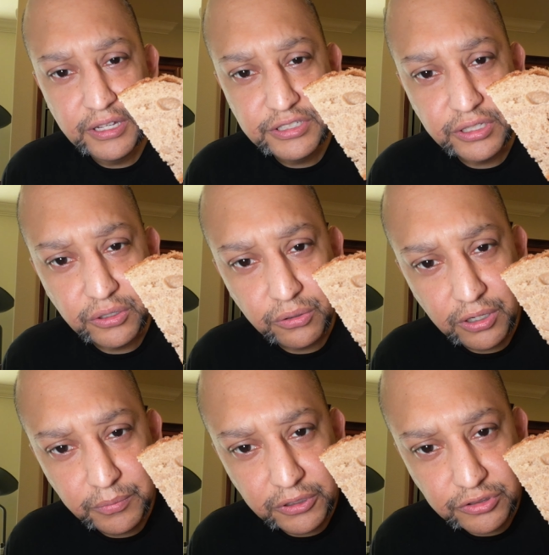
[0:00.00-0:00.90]
So the
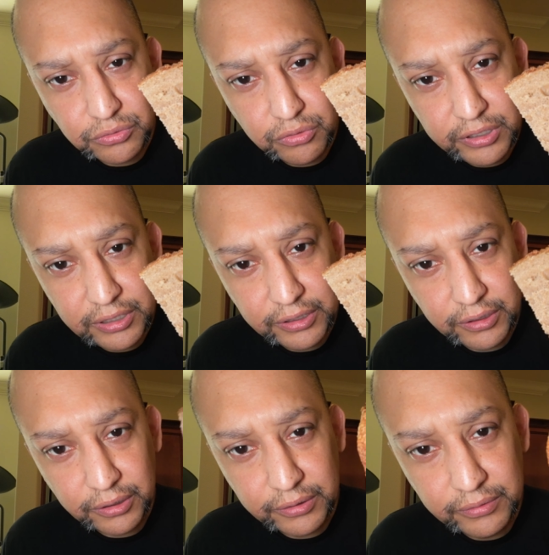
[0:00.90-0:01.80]
crumb looks really
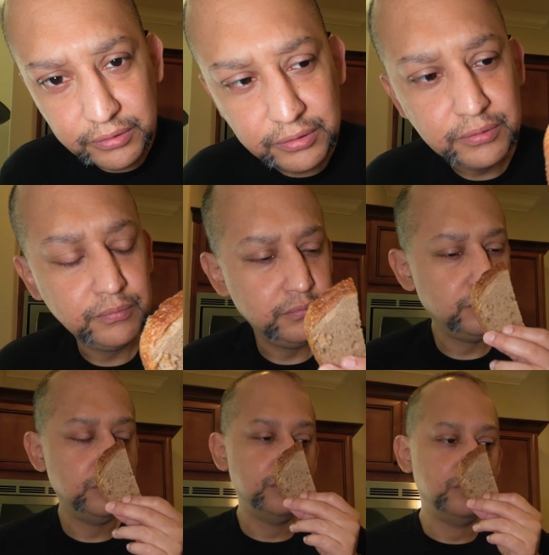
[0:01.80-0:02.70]
good.
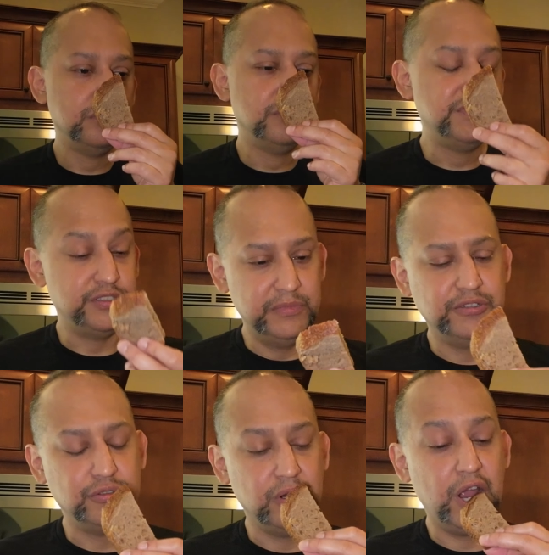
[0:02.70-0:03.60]

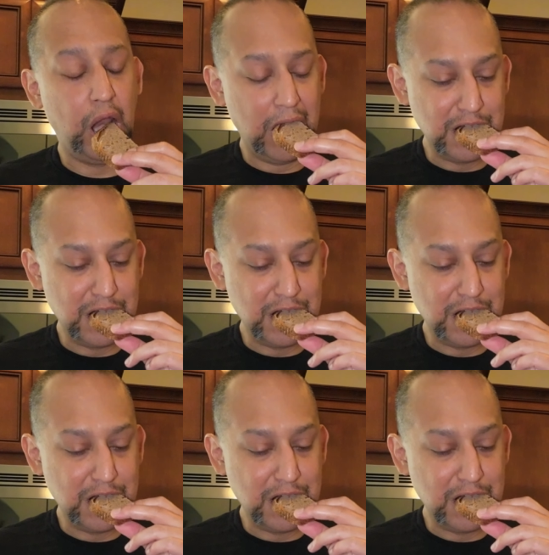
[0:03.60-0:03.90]
Smells right.